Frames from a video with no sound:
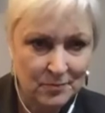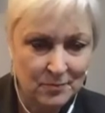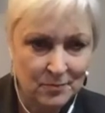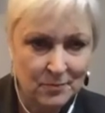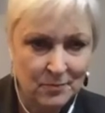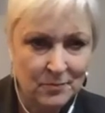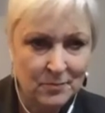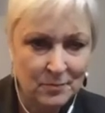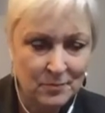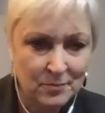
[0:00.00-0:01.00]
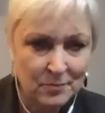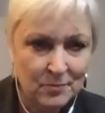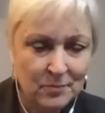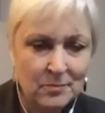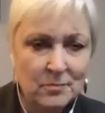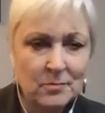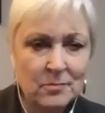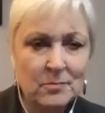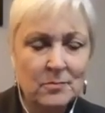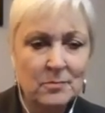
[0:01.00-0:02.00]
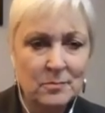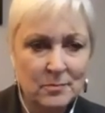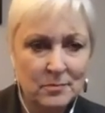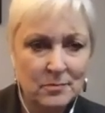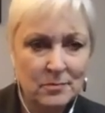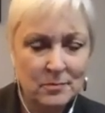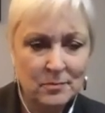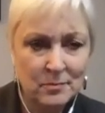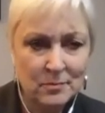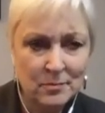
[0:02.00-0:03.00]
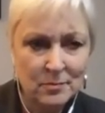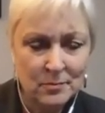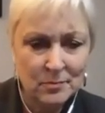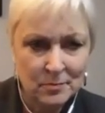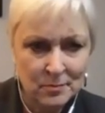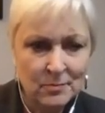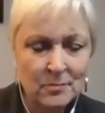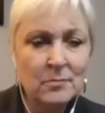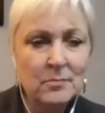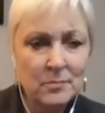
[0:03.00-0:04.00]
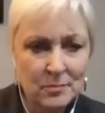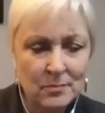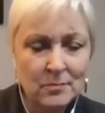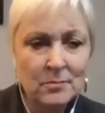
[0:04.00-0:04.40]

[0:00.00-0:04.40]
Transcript: (silent)